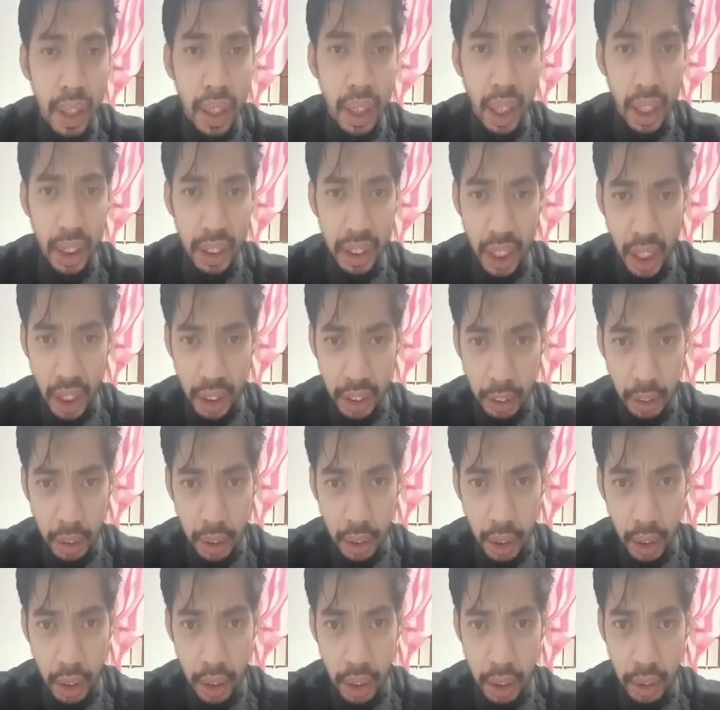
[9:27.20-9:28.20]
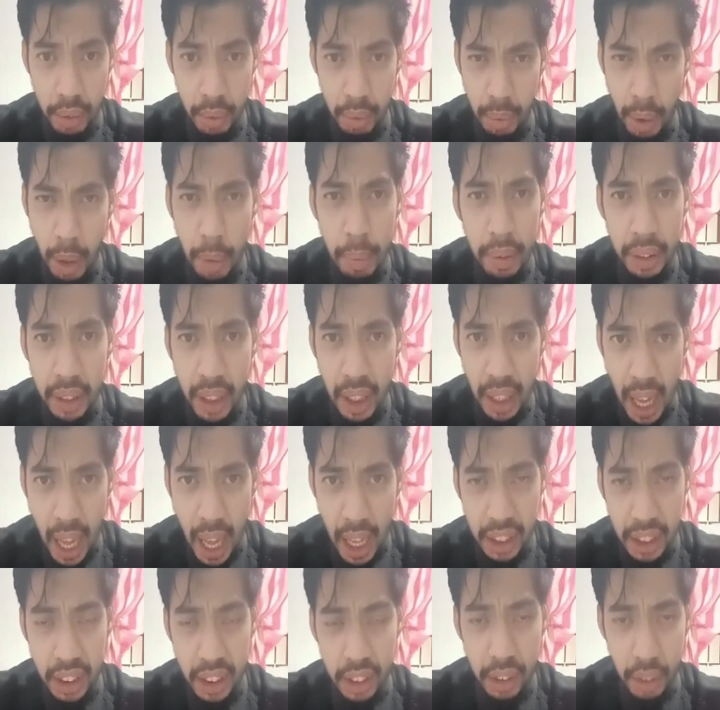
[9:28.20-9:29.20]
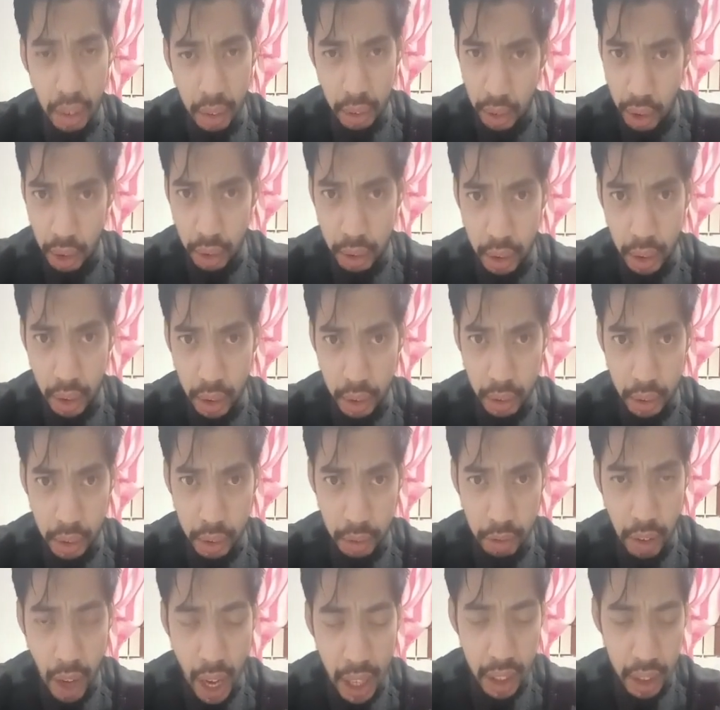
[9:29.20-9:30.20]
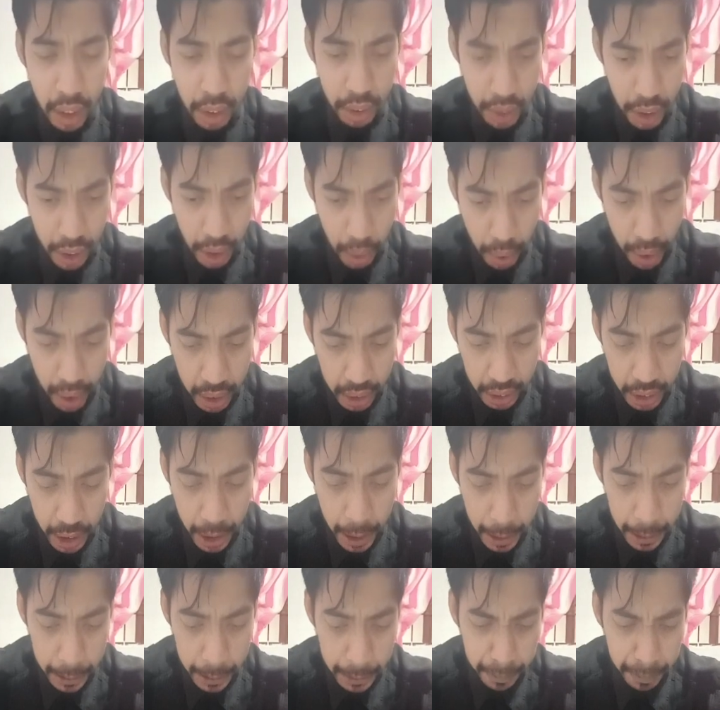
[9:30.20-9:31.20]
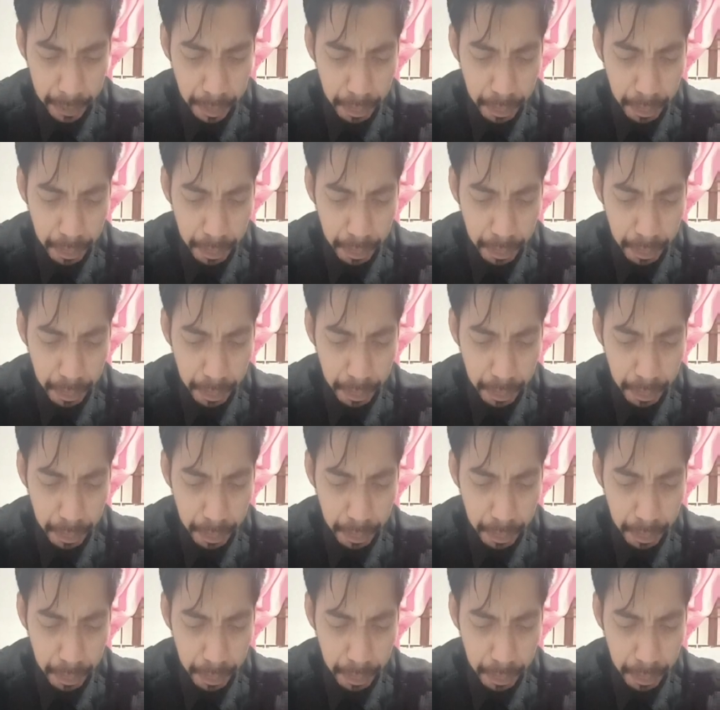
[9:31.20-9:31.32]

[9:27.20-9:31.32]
and the other probably the last the the, the final thing I want to say is